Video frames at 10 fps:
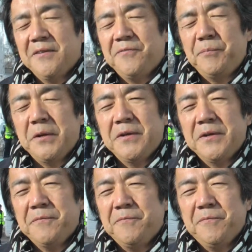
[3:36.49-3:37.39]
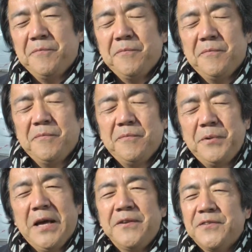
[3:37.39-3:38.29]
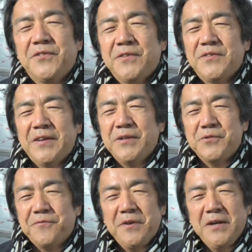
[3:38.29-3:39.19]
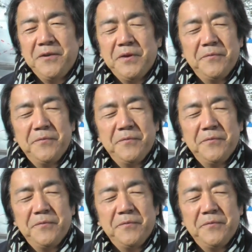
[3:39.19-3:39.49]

I've been a pianist since the age of five.